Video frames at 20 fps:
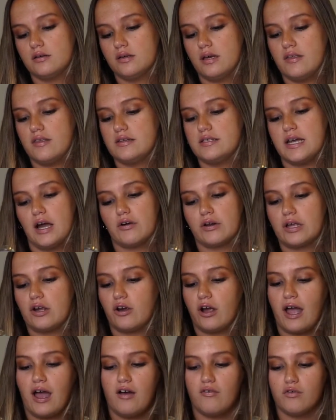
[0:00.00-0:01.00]
And then down here
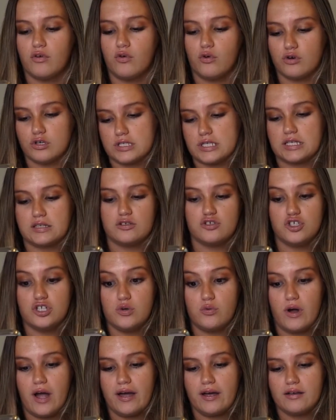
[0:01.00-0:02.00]
I have, of course, like the
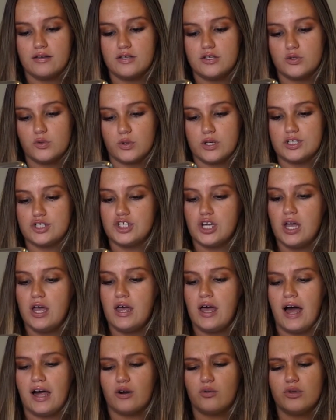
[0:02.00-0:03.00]
G-Wagons, which
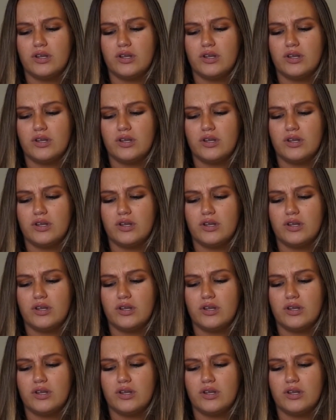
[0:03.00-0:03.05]
I don't